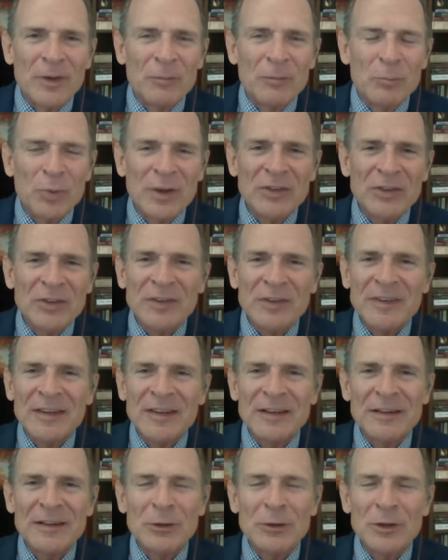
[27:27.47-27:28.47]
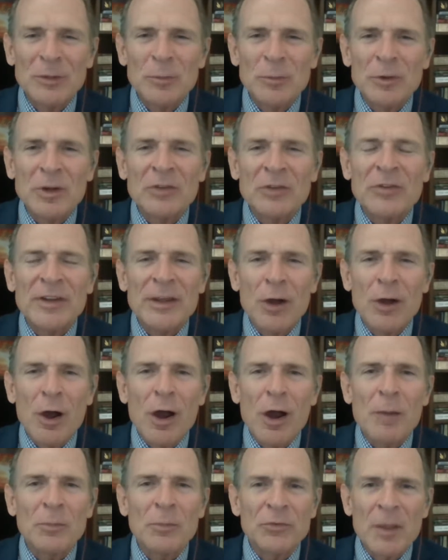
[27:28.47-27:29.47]
brings in the illegal immigrants, and he
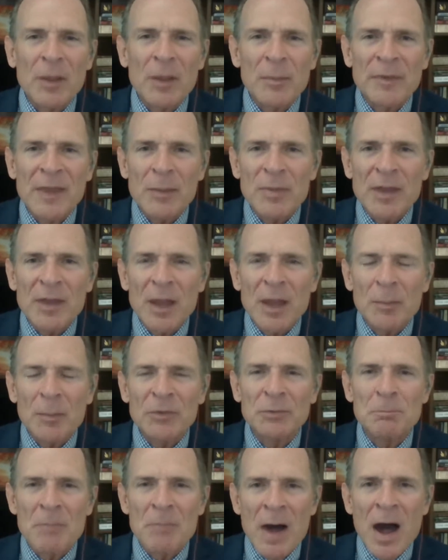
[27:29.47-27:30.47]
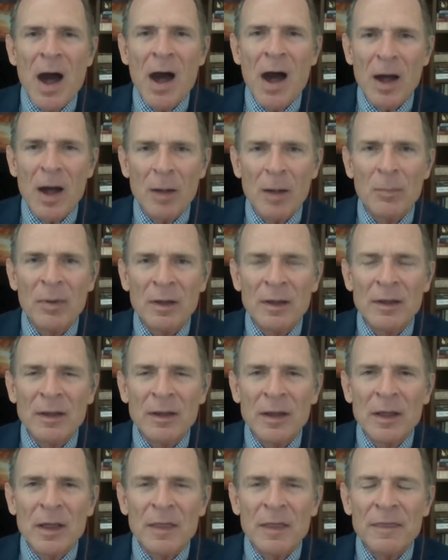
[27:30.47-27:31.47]
arms them, and they become his mob
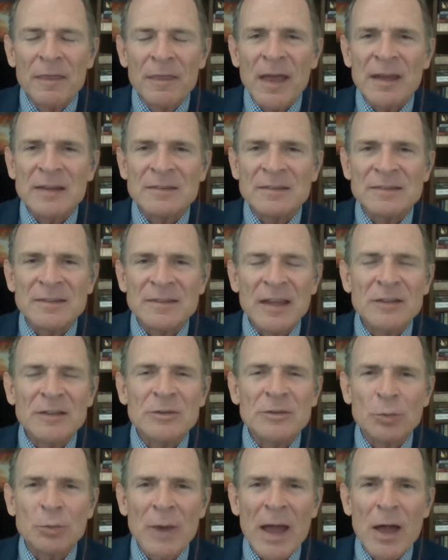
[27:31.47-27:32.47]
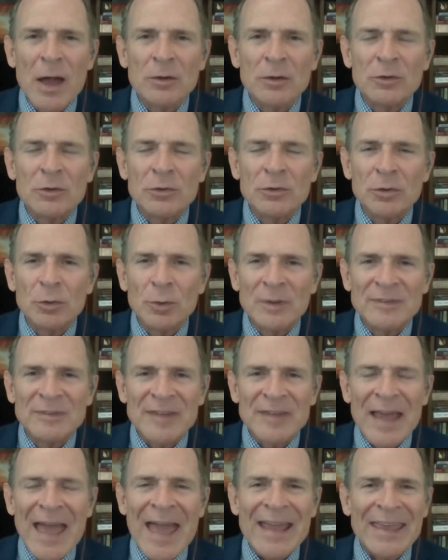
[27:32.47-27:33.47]
that he sends around to
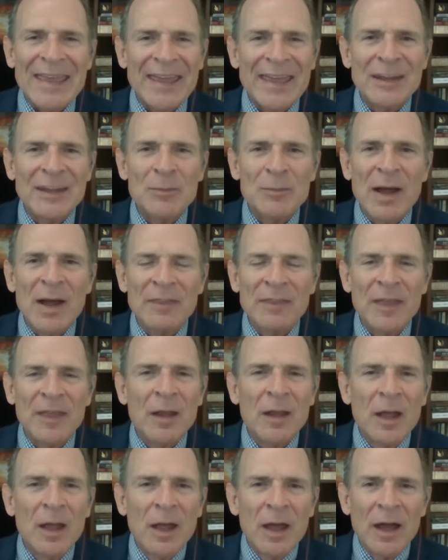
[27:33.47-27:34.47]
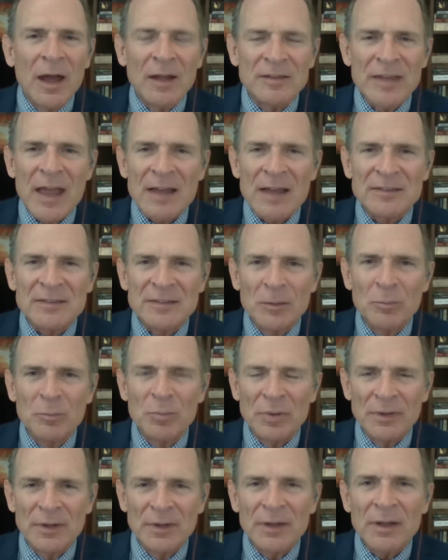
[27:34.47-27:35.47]
attack anybody that attacks him
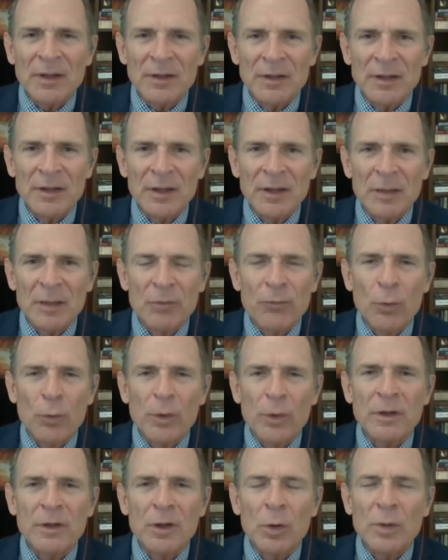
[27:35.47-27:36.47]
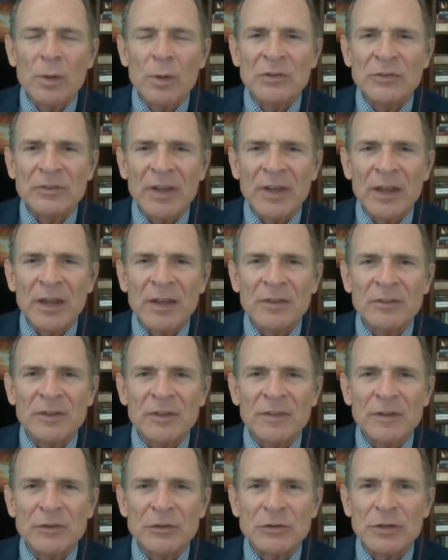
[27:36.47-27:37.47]
politically. And before you know it, he stands
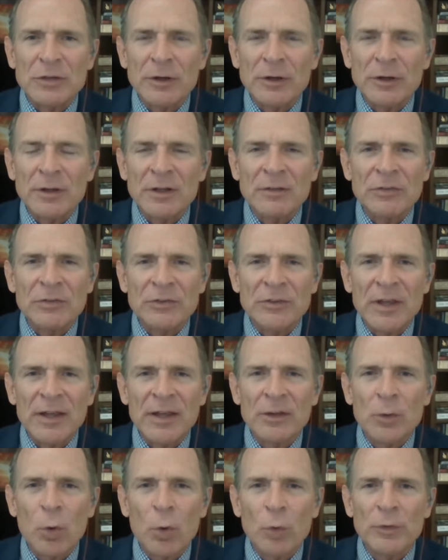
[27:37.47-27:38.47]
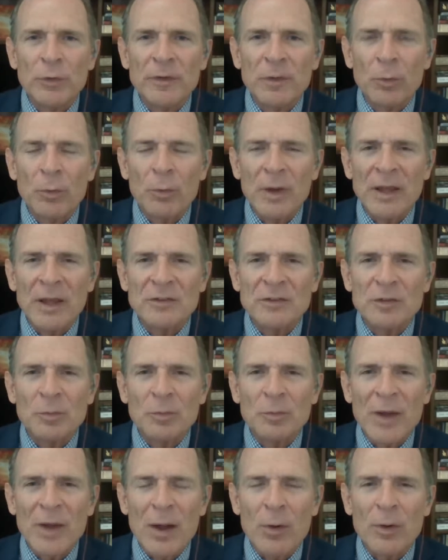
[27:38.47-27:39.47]
in the chariot of state holding the reins
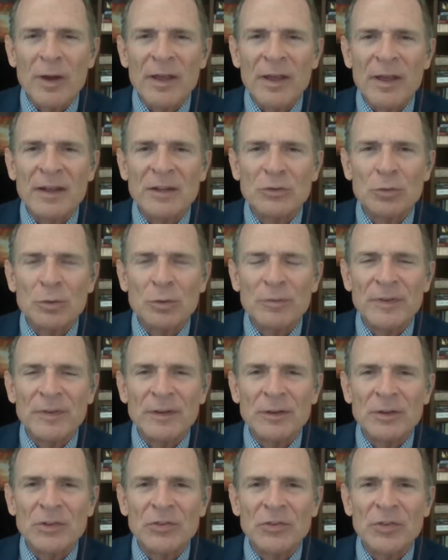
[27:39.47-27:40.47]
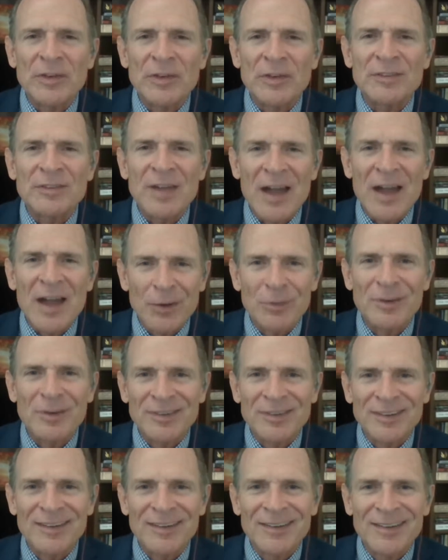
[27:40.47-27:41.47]
of power, and he's revealed as the tyrant.